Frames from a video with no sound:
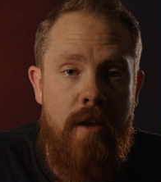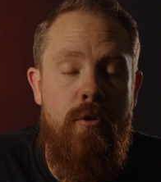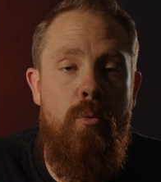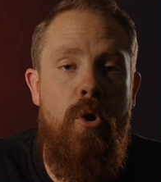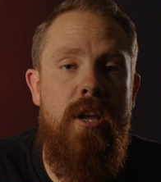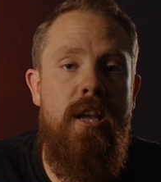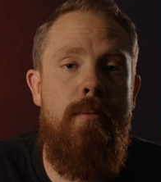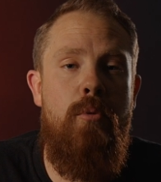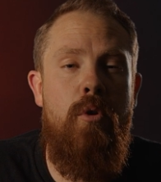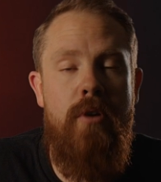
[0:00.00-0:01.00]
If you're working in
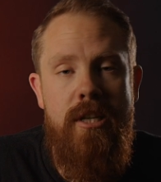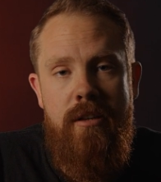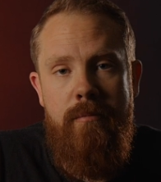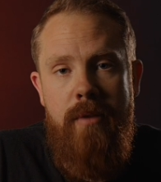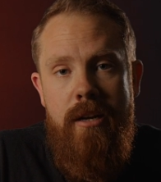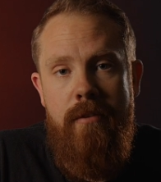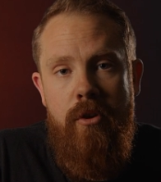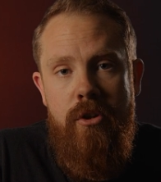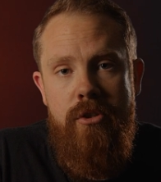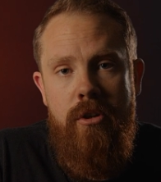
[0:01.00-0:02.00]
a more recent Blender
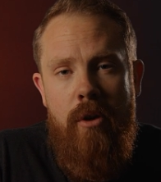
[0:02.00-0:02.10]
version,